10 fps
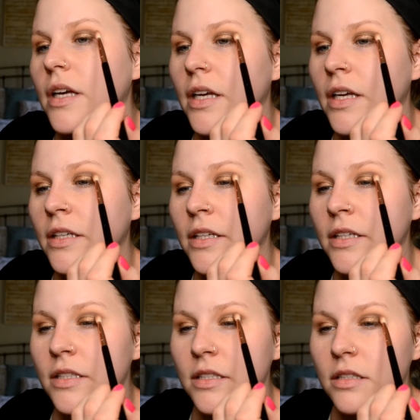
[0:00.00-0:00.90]

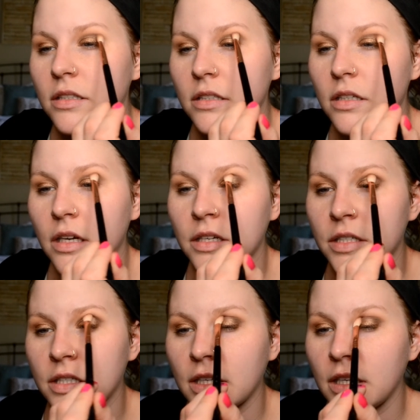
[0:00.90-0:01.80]
igneous, and
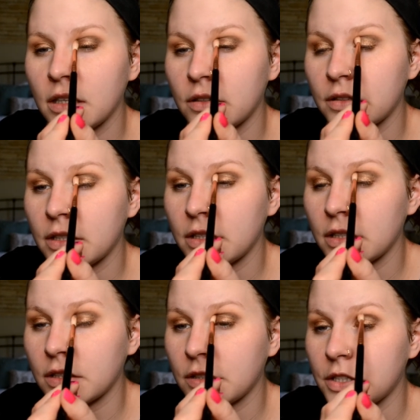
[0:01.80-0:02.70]
just kind of going into the
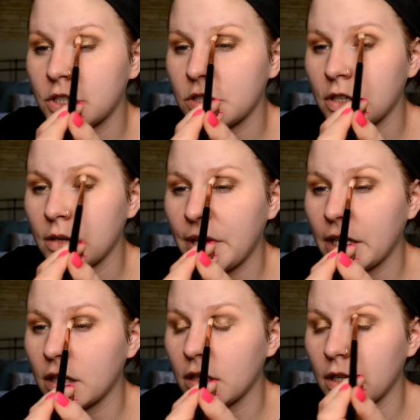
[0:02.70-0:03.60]
crease, just trying to make
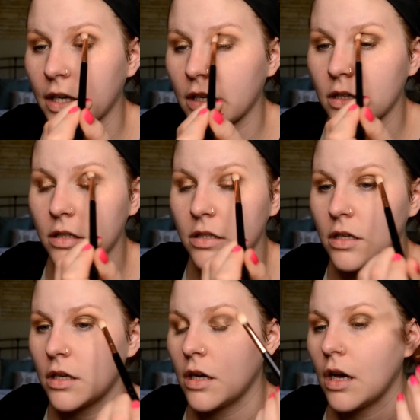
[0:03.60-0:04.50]
it like
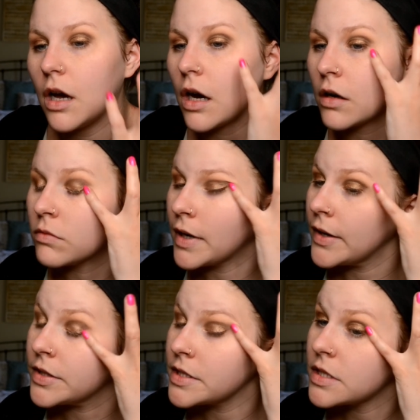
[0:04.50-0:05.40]
a
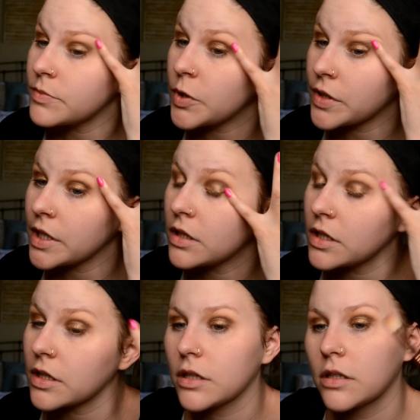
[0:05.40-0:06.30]
rounded smoky
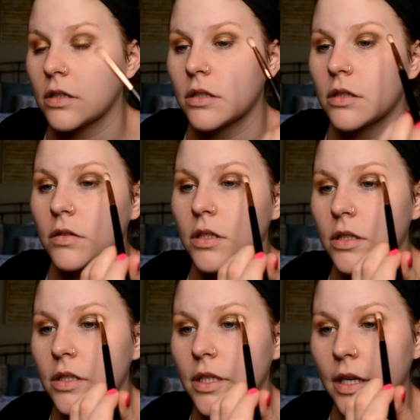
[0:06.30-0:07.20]
look going on
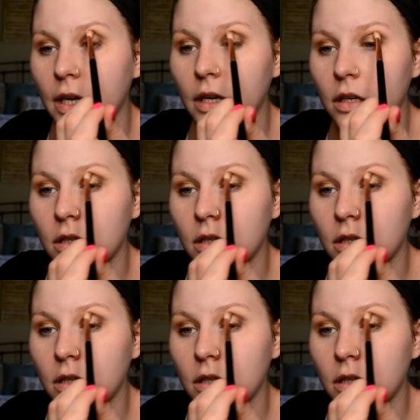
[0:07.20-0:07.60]
today.